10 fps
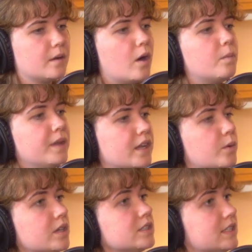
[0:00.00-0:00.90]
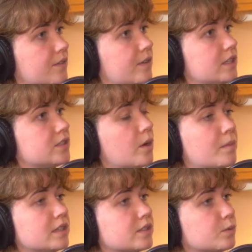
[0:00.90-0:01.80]
oh, being queer is different, so it
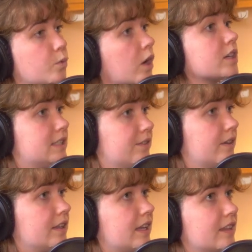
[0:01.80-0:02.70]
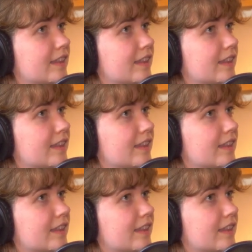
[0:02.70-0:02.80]
must work differently.